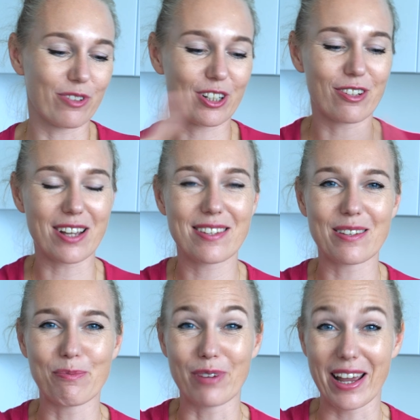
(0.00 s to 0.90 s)
a
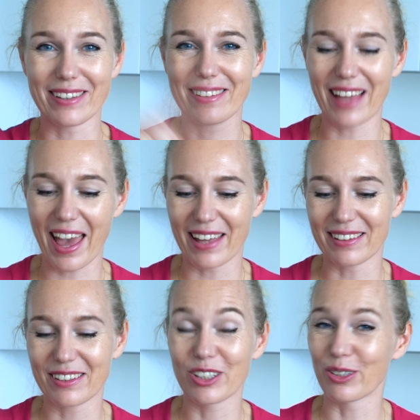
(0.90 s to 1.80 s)
crusty bread
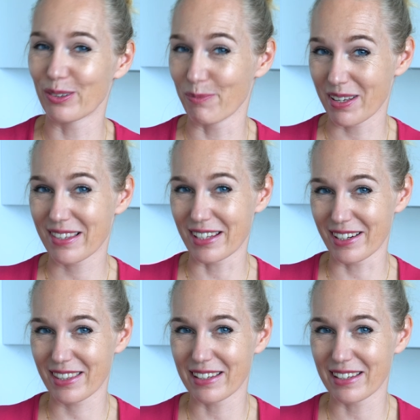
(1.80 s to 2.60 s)
and good mustard.